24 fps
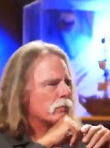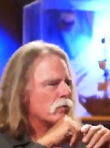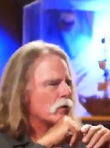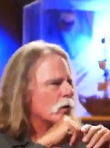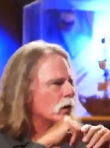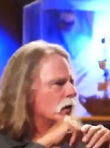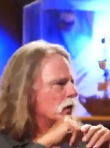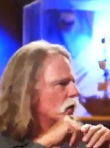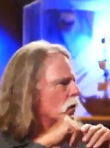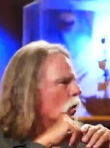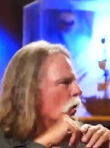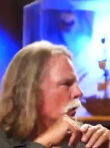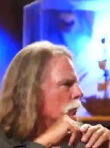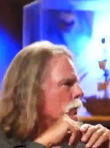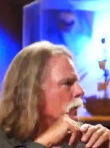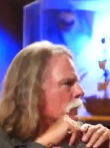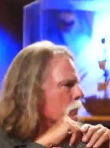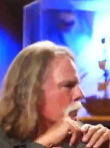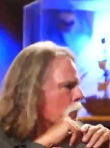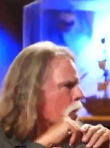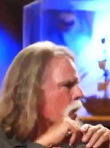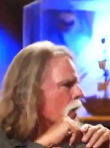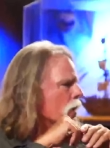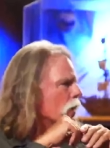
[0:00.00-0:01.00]
we'd go to
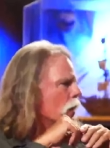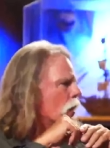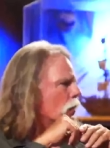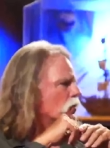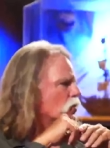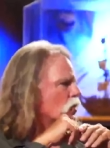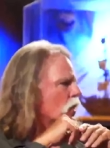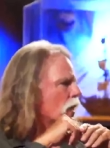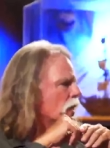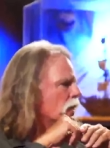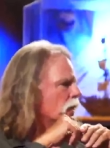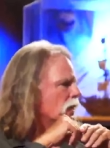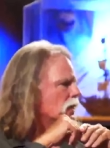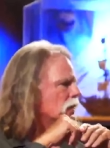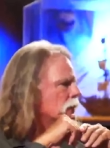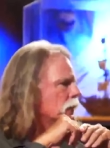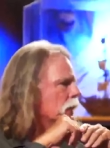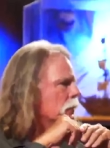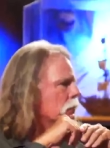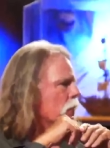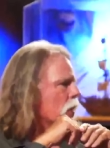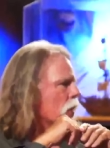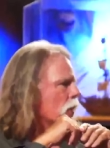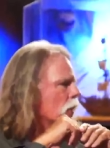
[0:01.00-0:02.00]
McMurdo, try to get to
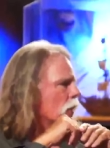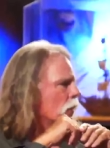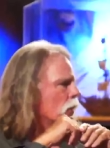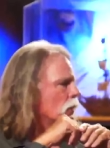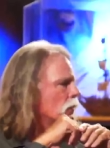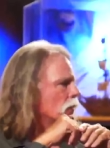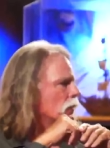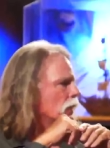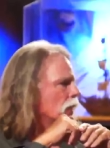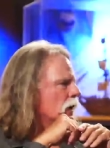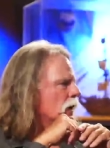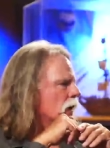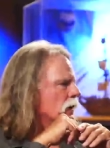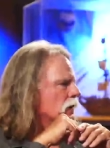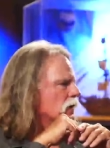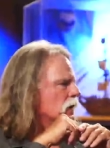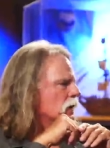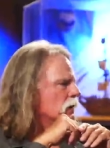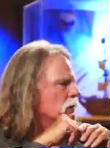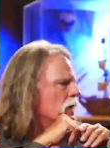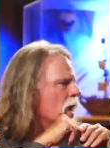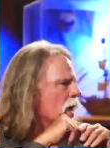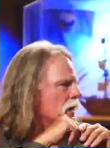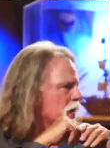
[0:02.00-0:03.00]
McMurdo, and I
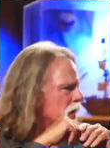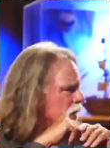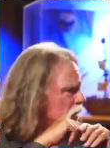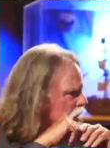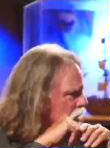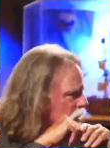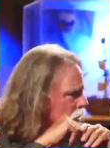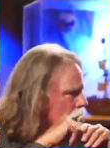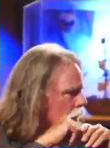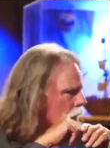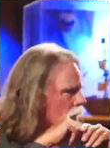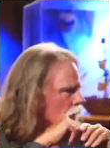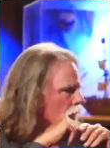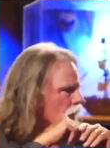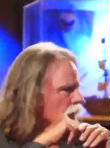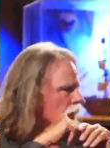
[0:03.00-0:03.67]
said, not necessarily.